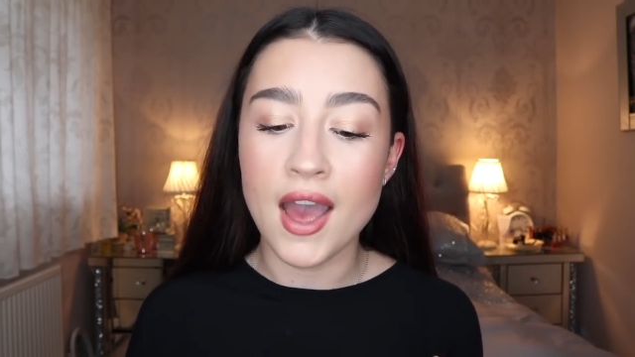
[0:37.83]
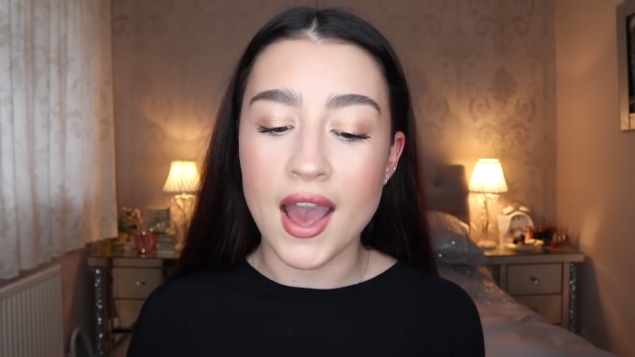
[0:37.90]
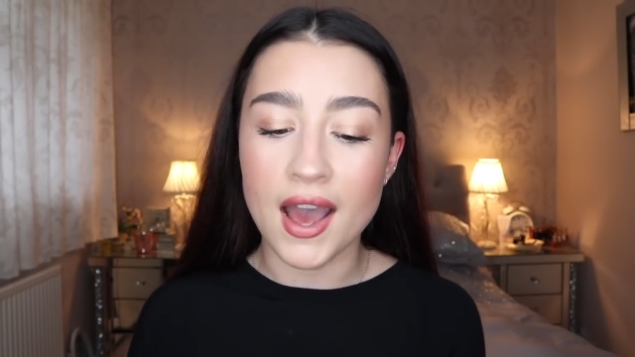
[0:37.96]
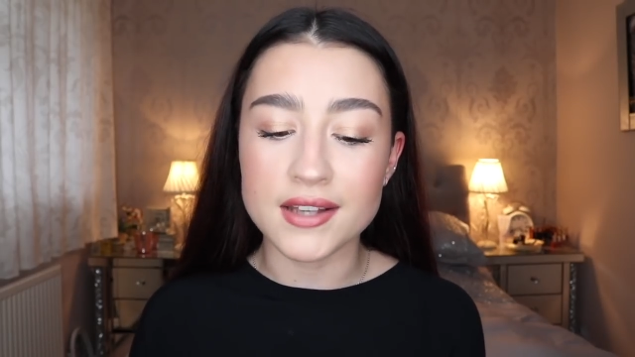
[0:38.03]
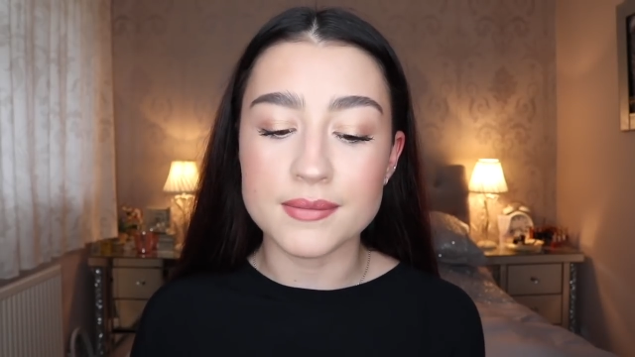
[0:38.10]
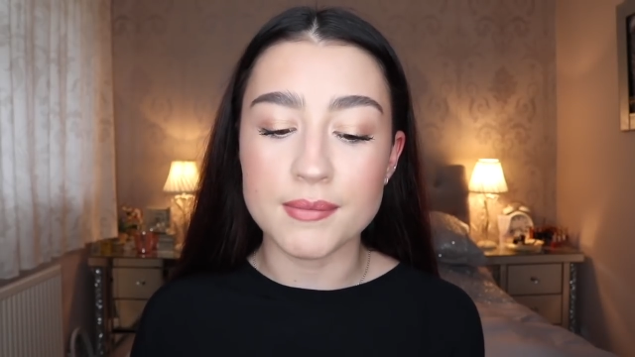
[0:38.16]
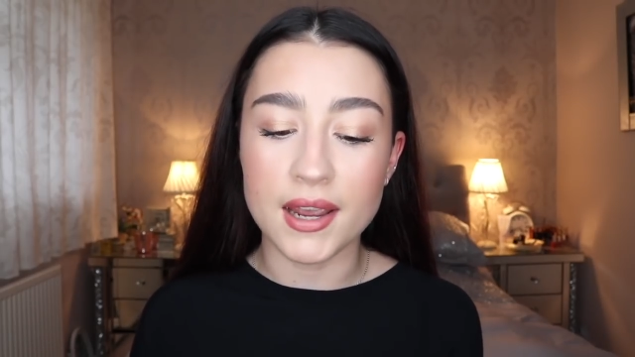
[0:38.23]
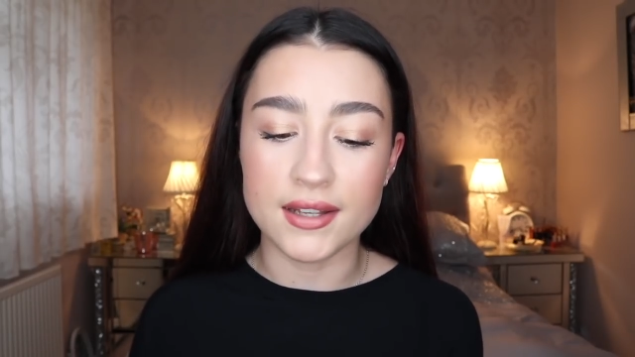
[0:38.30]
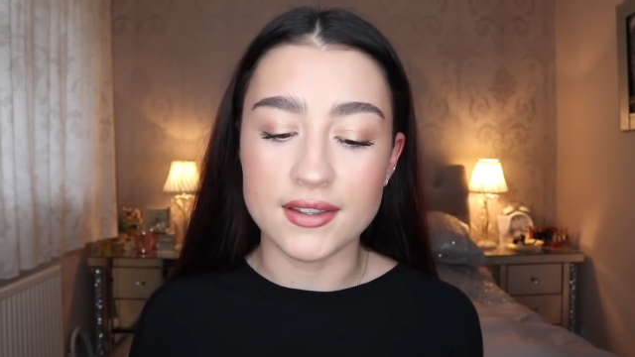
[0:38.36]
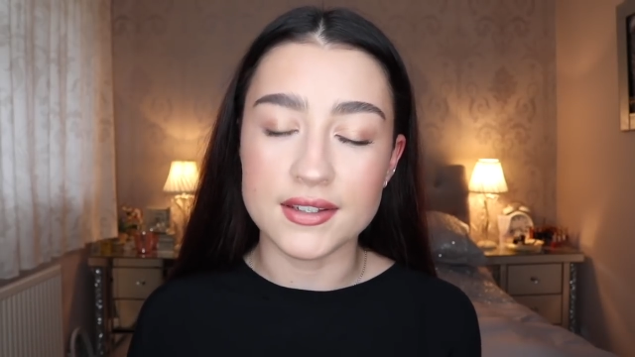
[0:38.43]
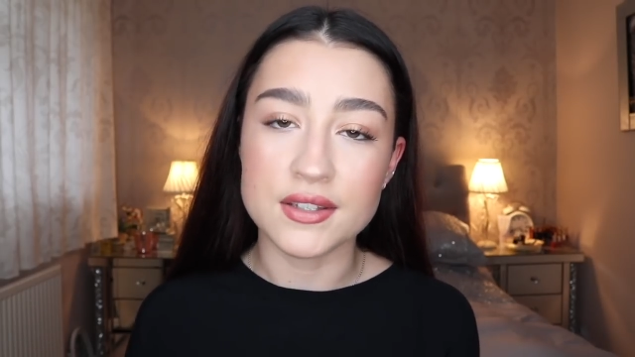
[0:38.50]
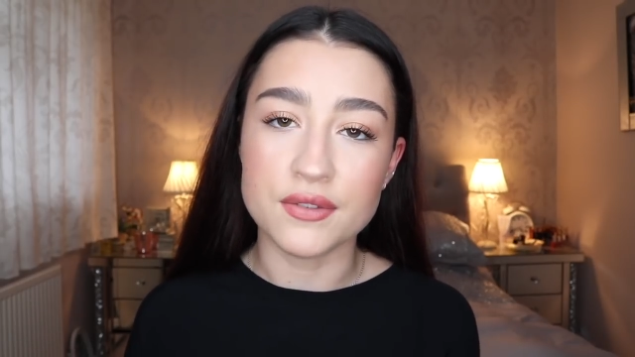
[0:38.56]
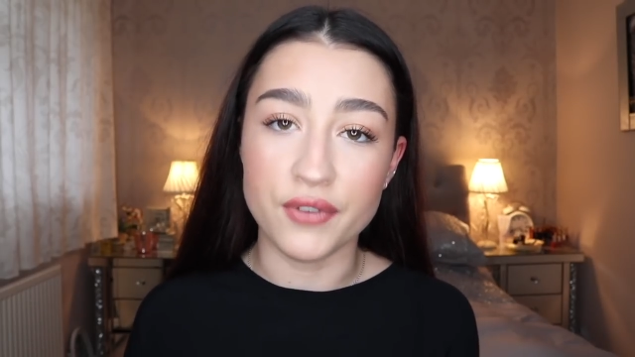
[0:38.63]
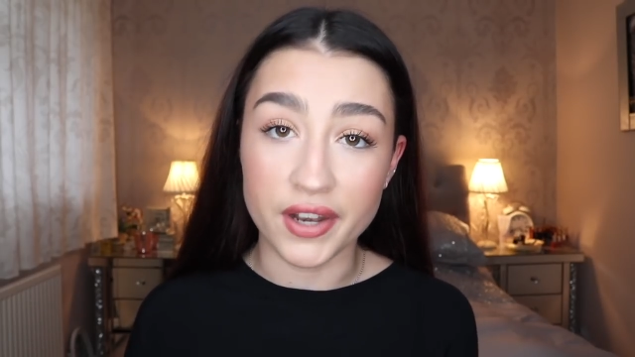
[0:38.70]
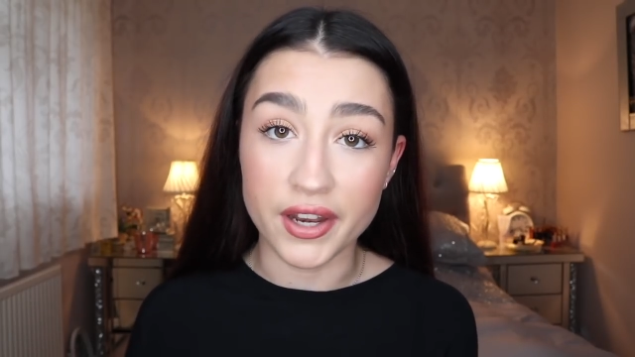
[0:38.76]
has made
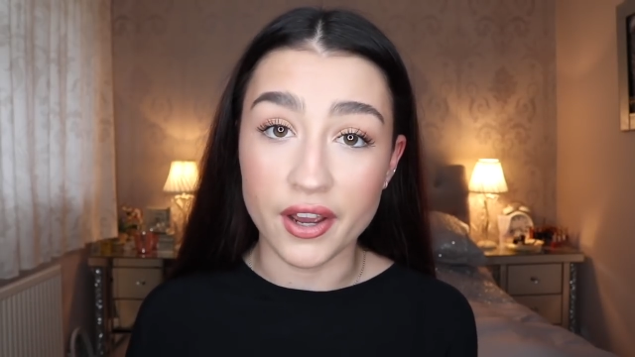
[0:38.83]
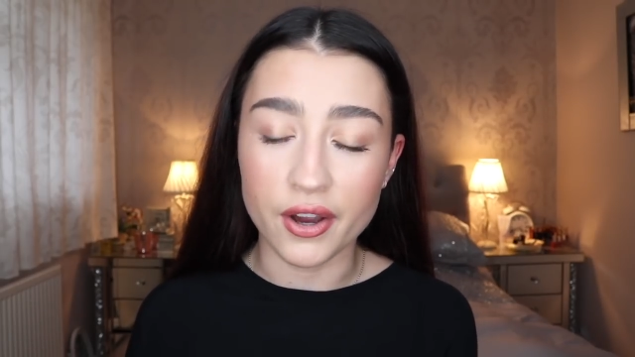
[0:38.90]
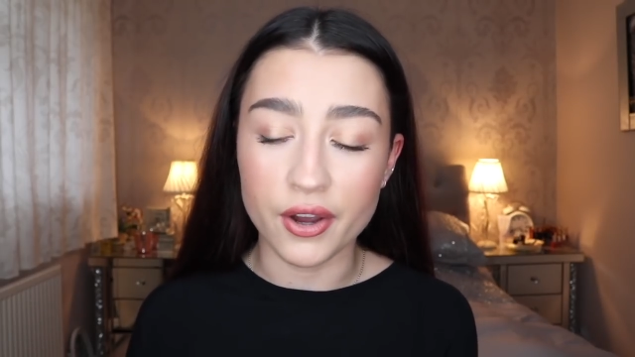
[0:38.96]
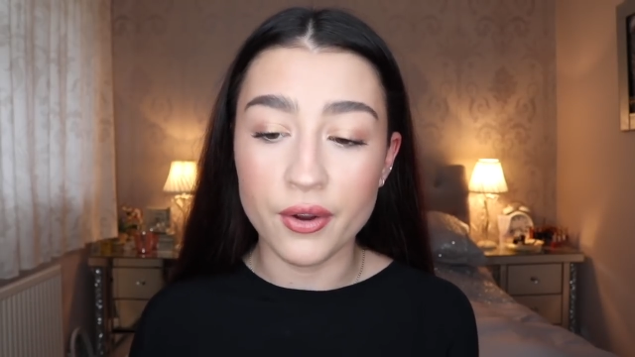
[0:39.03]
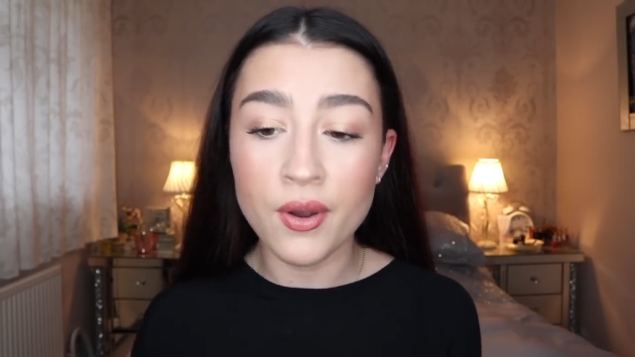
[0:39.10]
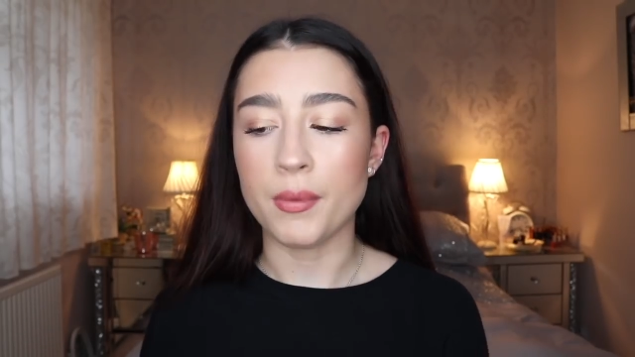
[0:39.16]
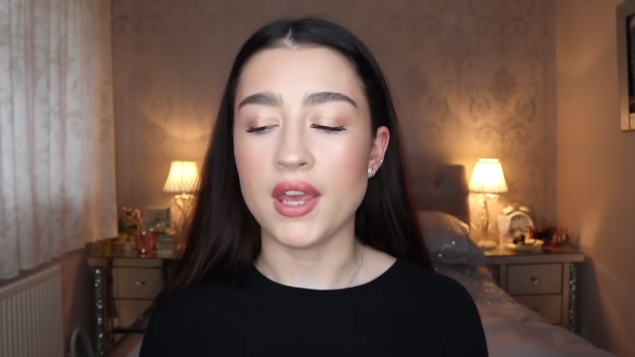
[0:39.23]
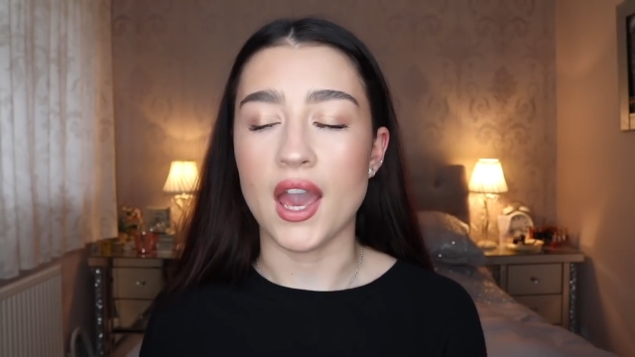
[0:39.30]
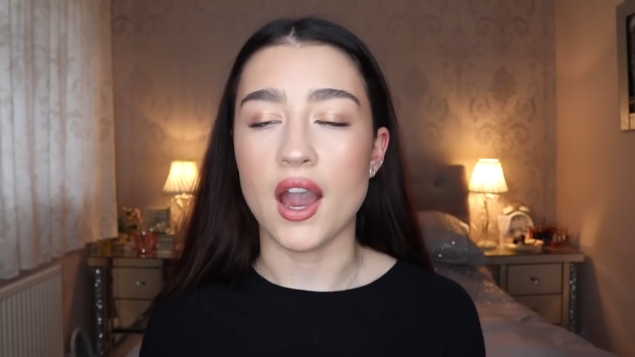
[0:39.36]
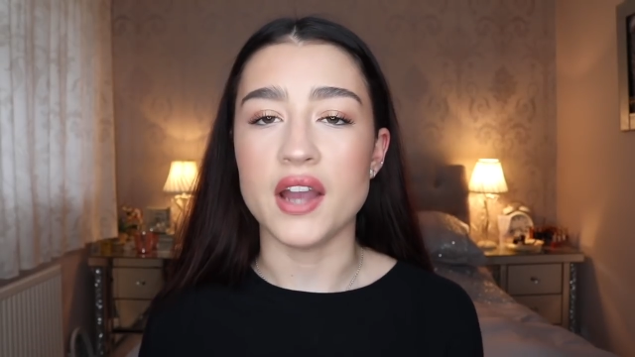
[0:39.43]
this video, but yeah,